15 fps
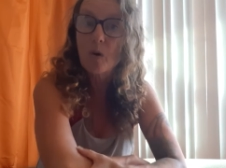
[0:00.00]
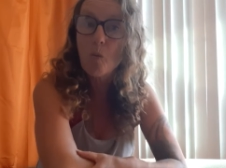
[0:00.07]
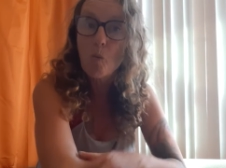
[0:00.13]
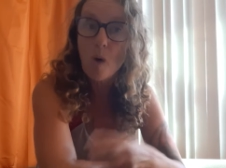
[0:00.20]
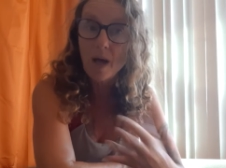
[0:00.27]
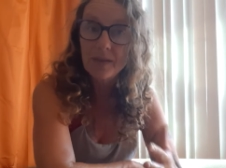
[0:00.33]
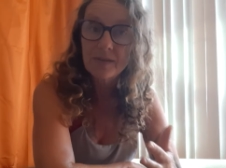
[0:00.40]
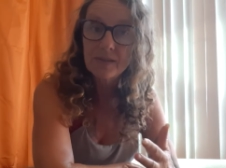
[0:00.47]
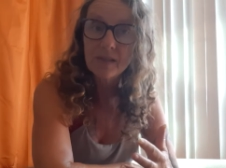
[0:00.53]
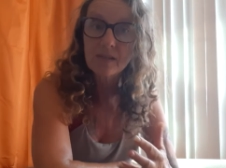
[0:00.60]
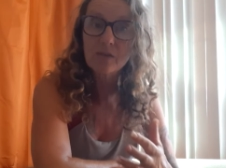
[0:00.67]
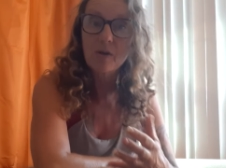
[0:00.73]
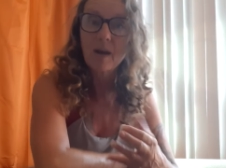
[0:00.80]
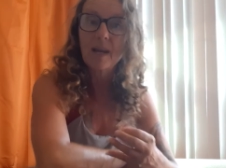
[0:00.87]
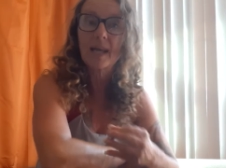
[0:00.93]
once,
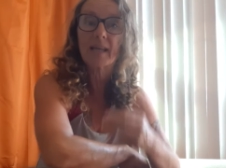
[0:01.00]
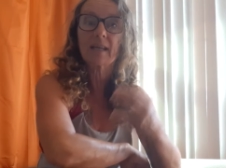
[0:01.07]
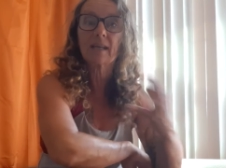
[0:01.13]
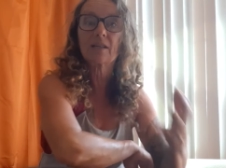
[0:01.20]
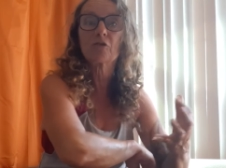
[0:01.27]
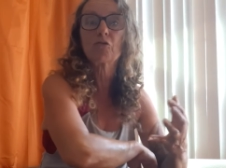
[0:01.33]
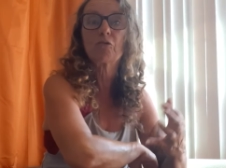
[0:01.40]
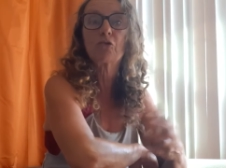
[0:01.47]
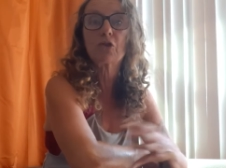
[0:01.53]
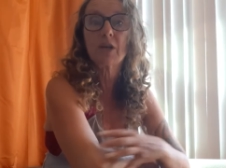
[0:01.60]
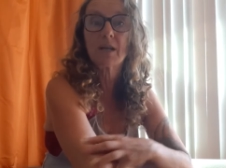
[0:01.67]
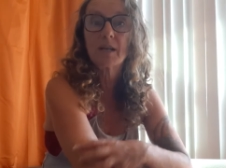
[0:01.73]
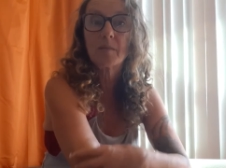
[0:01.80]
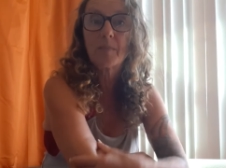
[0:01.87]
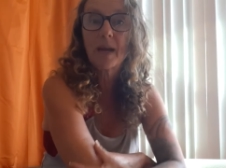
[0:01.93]
it's not like
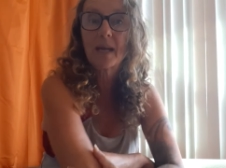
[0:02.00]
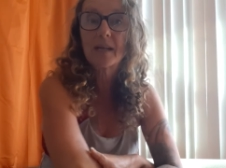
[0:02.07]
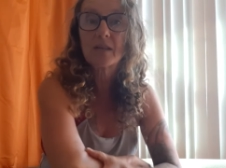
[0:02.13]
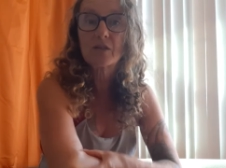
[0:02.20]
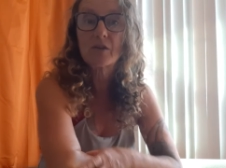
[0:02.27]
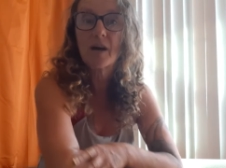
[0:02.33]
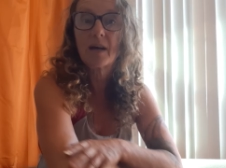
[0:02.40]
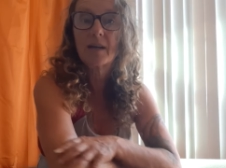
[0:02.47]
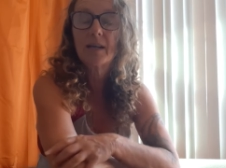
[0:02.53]
excruciating pain. It's not